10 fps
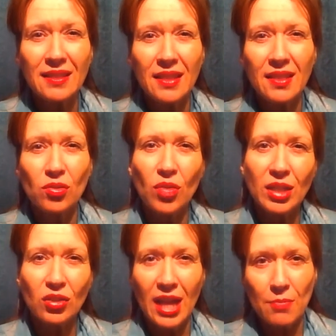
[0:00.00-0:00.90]
And then the
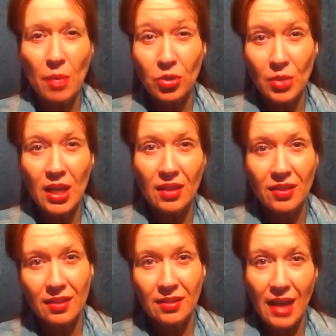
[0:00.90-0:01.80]
director came up to me at
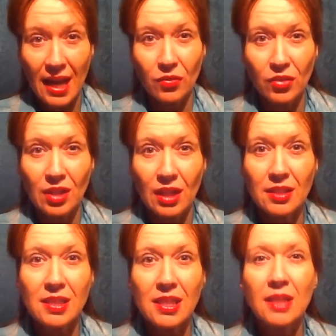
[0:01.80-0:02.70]
the end of the
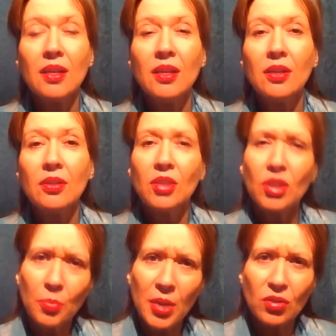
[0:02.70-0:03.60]
night and said,
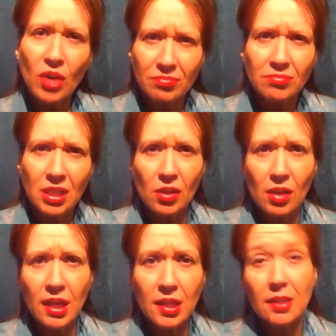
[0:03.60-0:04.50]
Petra, did you
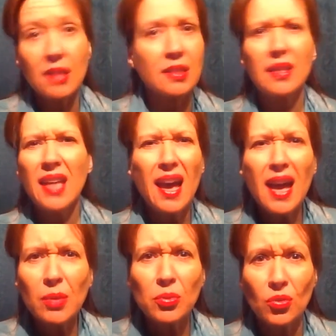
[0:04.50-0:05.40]
like this? And I said,
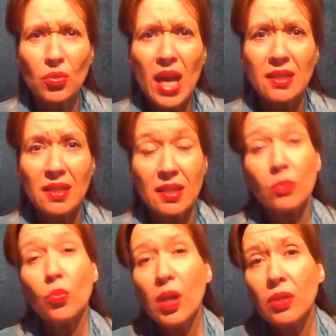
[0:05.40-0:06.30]
yeah, it was great. And he
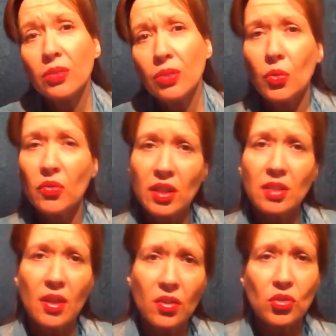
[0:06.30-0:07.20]
said, well, we've got
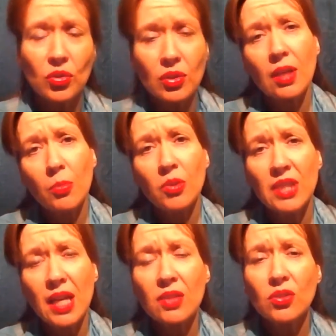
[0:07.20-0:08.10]
another shoot in a couple
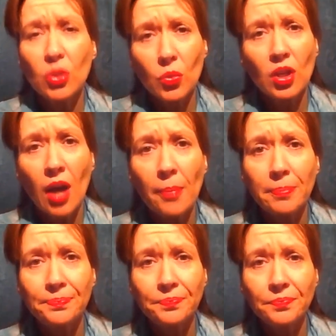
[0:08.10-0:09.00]
of days. Do you want to come?